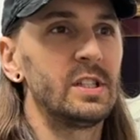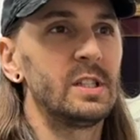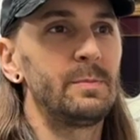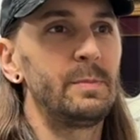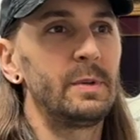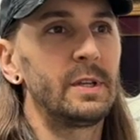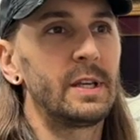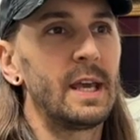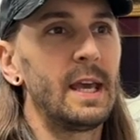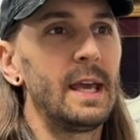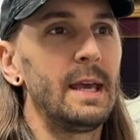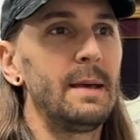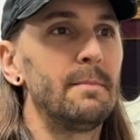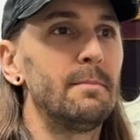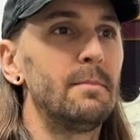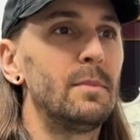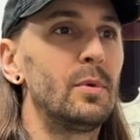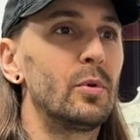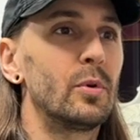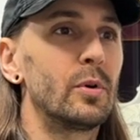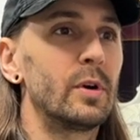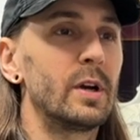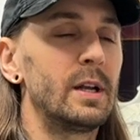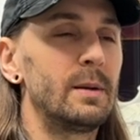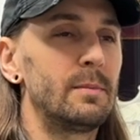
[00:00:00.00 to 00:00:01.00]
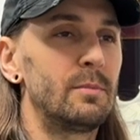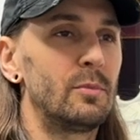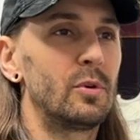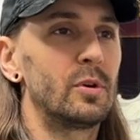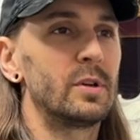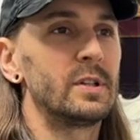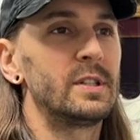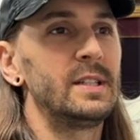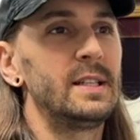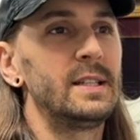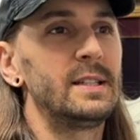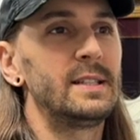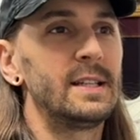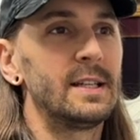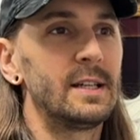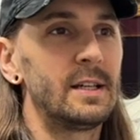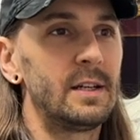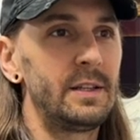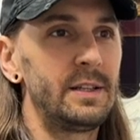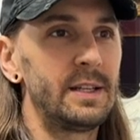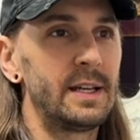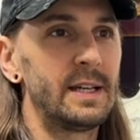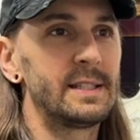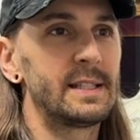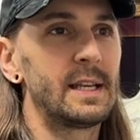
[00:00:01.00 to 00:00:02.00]
became more and more
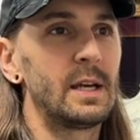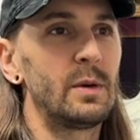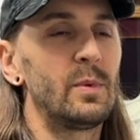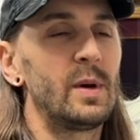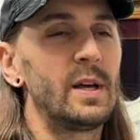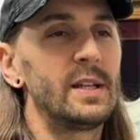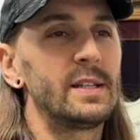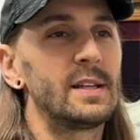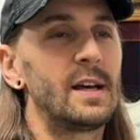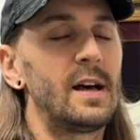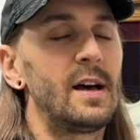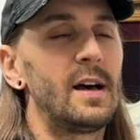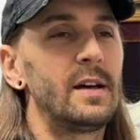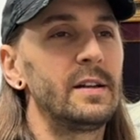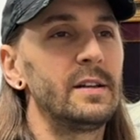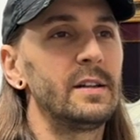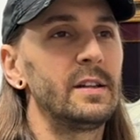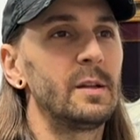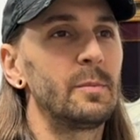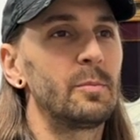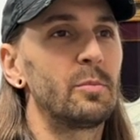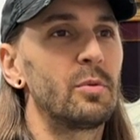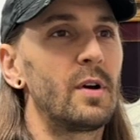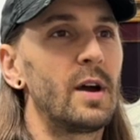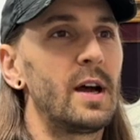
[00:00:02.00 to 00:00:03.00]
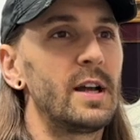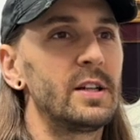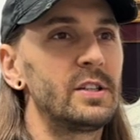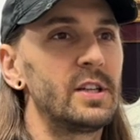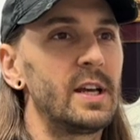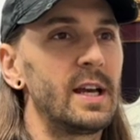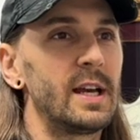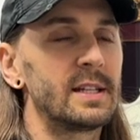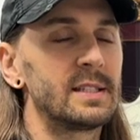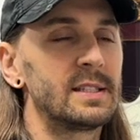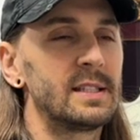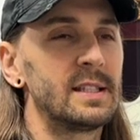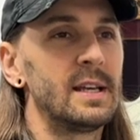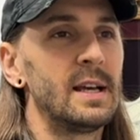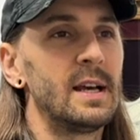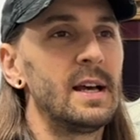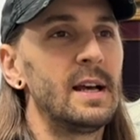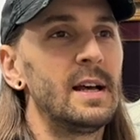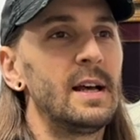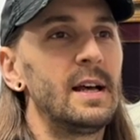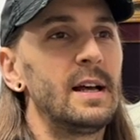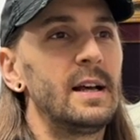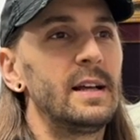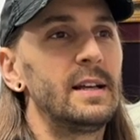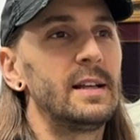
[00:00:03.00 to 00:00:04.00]
detailed as I went on in the project,
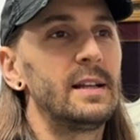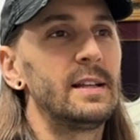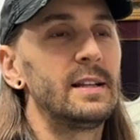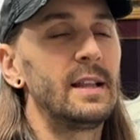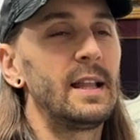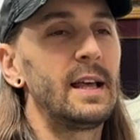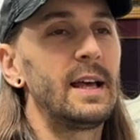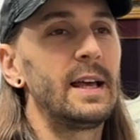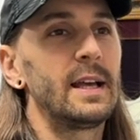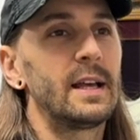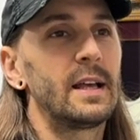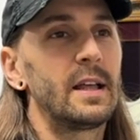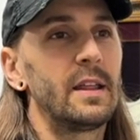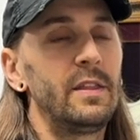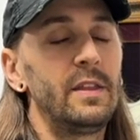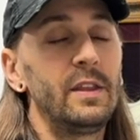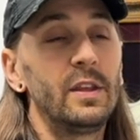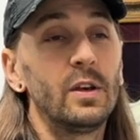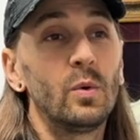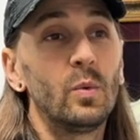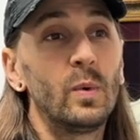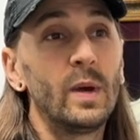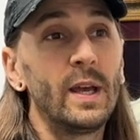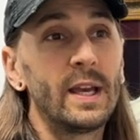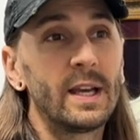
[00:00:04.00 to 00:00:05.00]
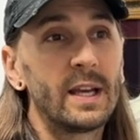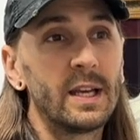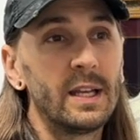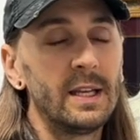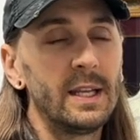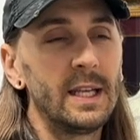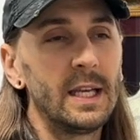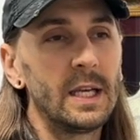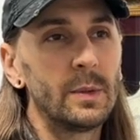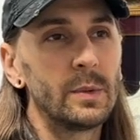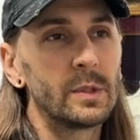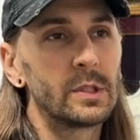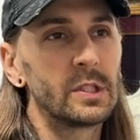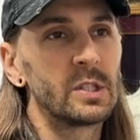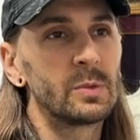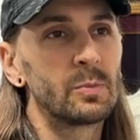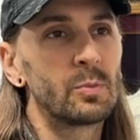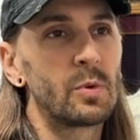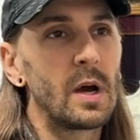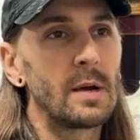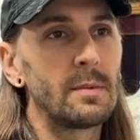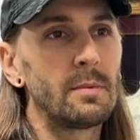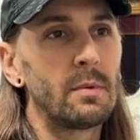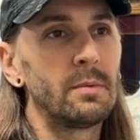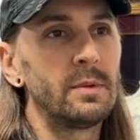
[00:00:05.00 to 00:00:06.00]
like the Awakening, which is
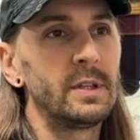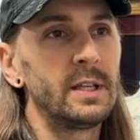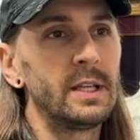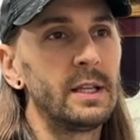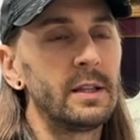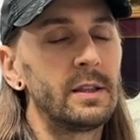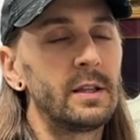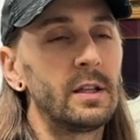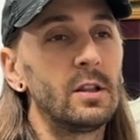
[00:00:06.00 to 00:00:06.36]
probably the